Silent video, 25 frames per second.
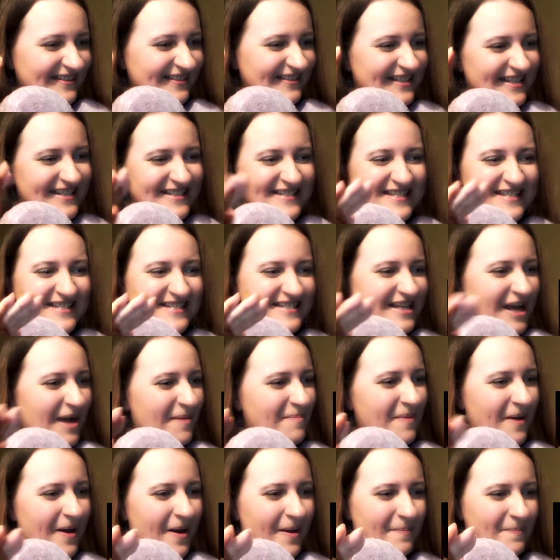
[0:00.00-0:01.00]
This is a
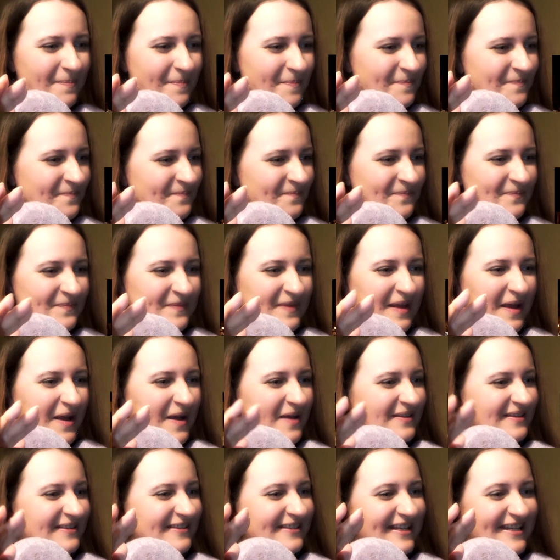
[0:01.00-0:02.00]
bop.
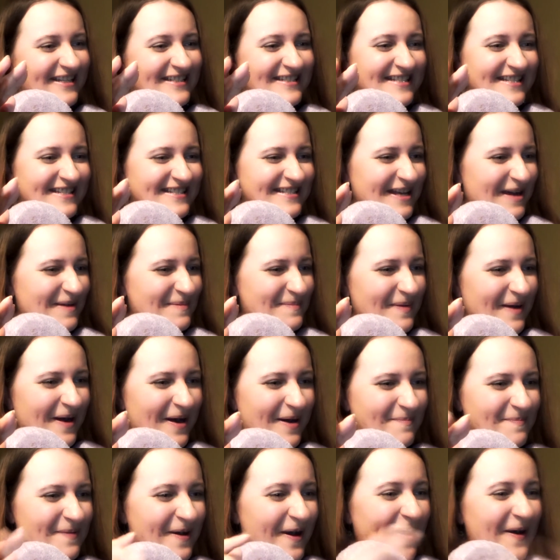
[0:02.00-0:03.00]
This is a
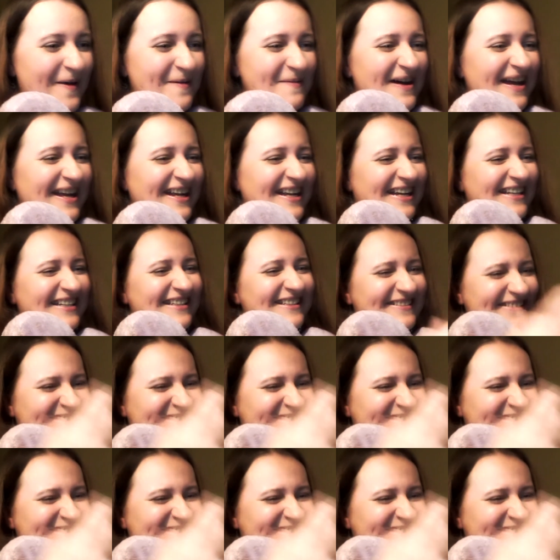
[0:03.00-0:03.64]
bop. Oh my god.